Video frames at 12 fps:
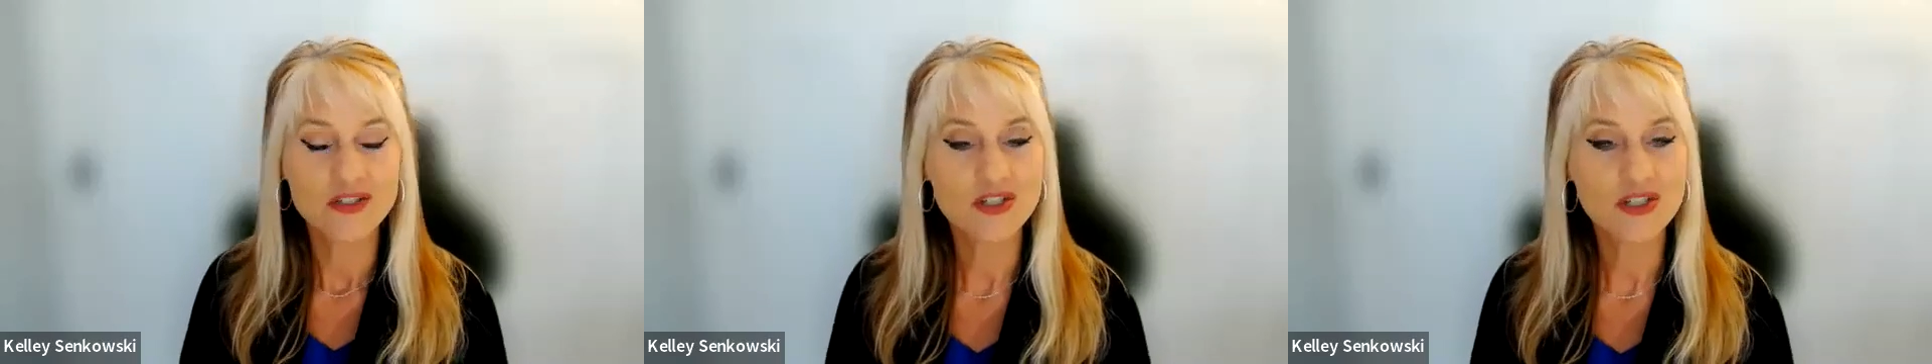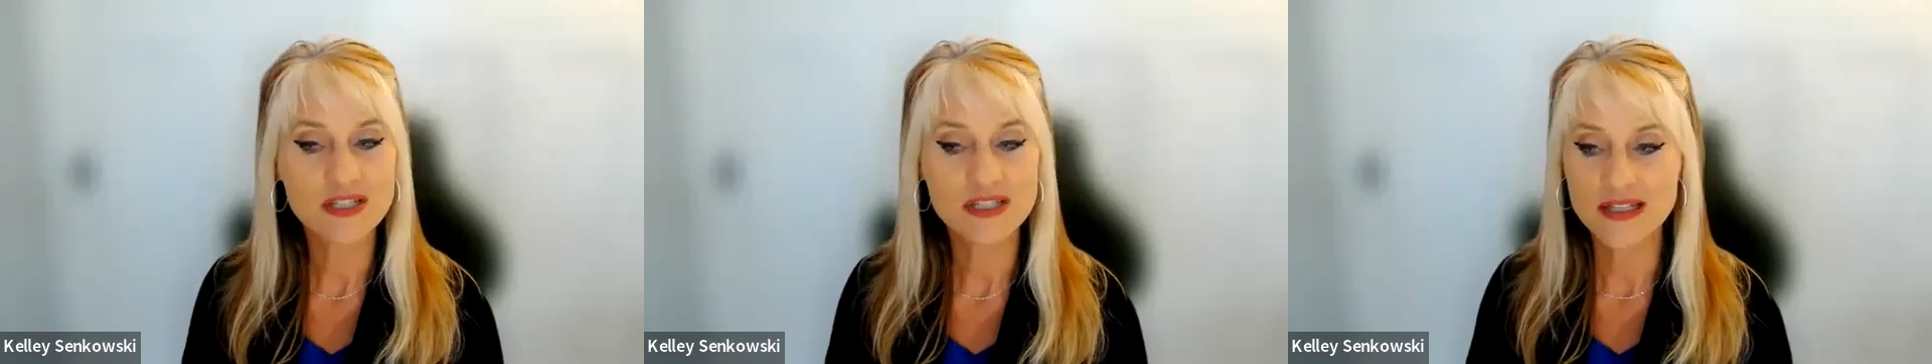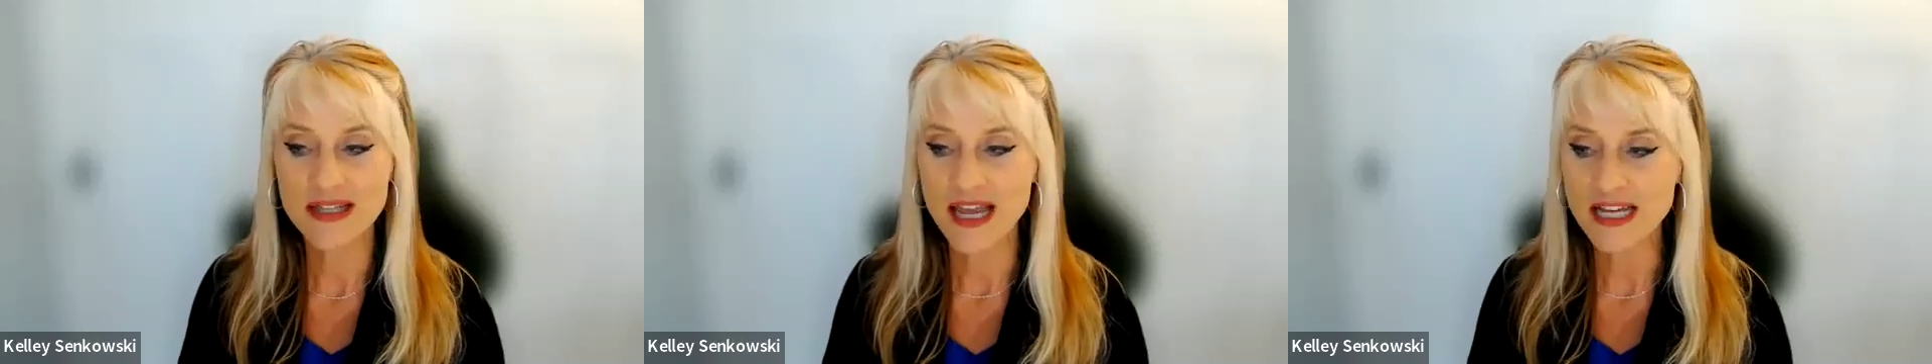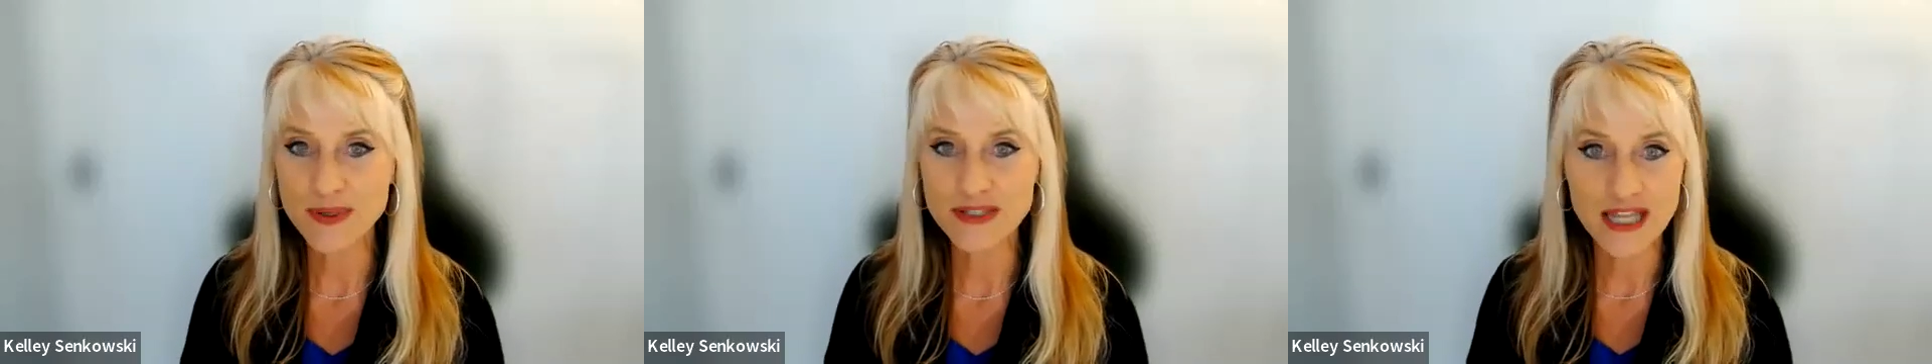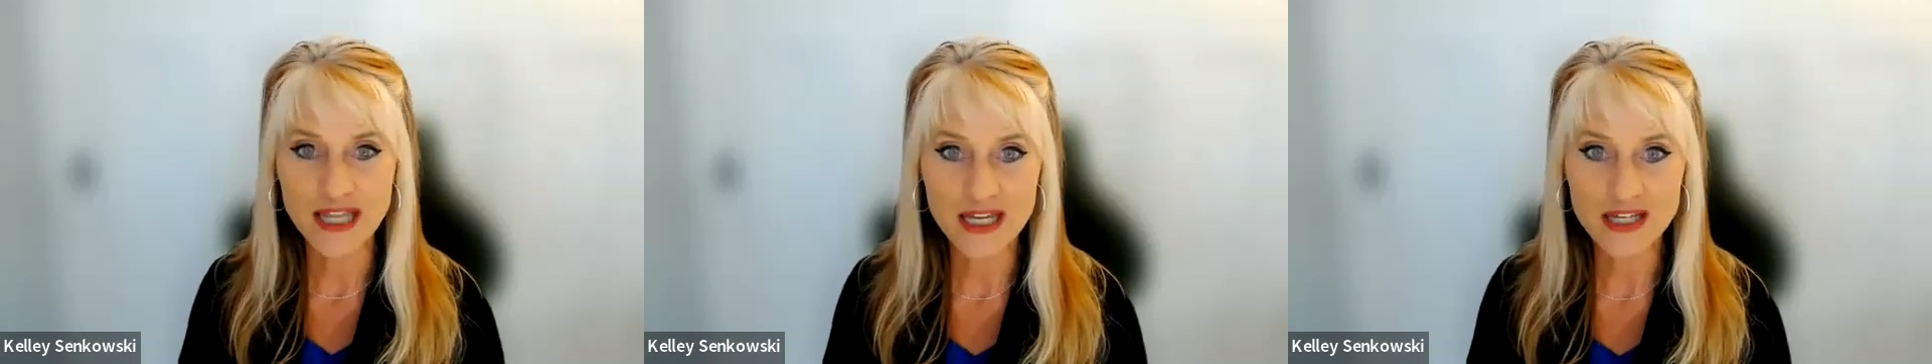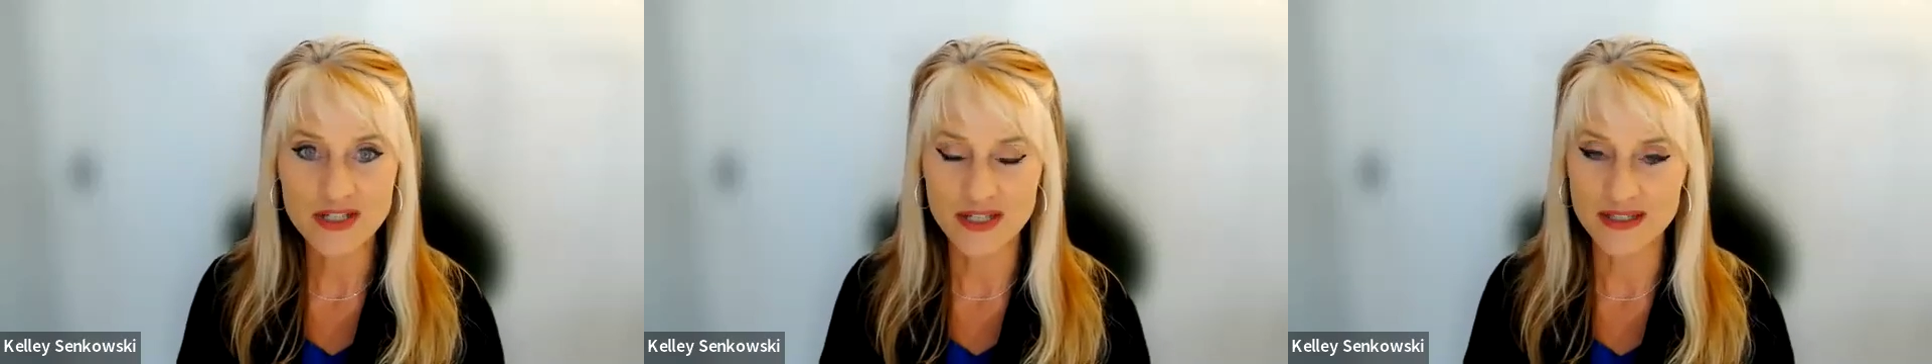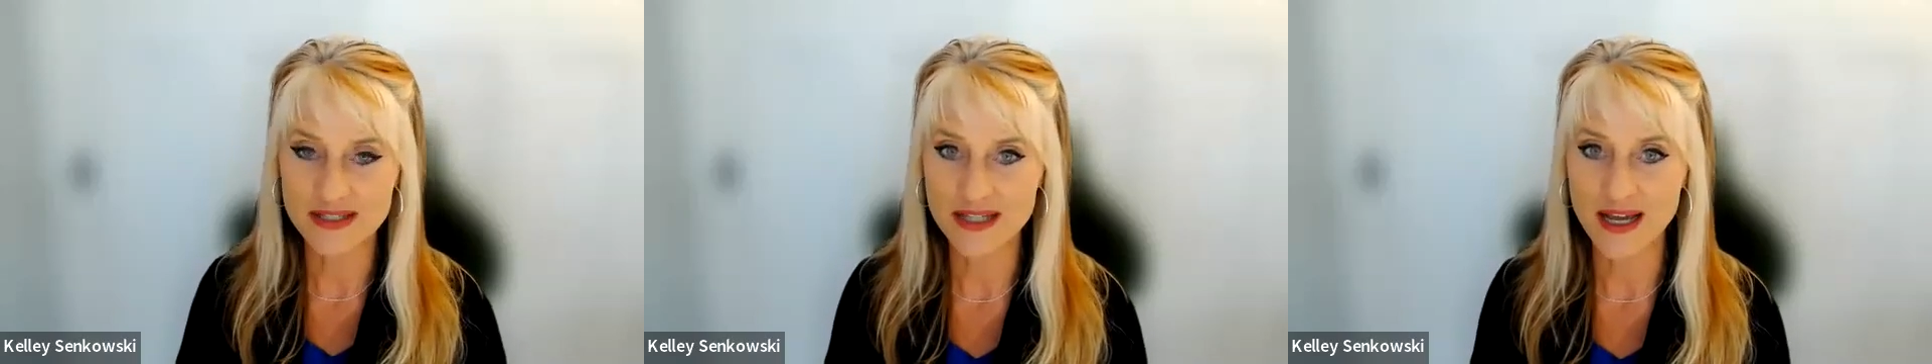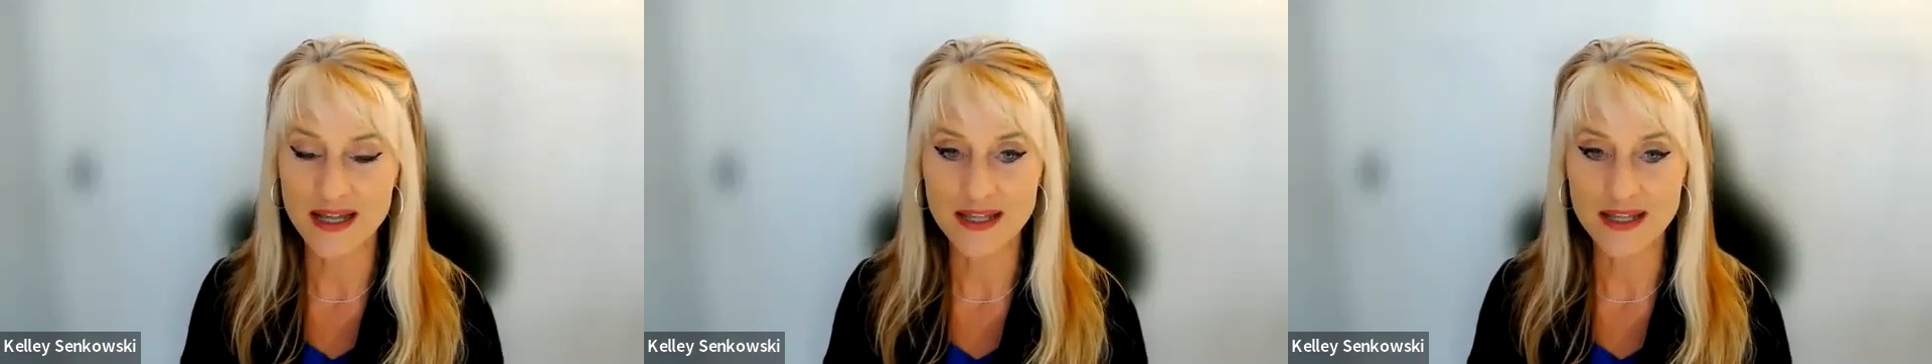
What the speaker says: Just expectations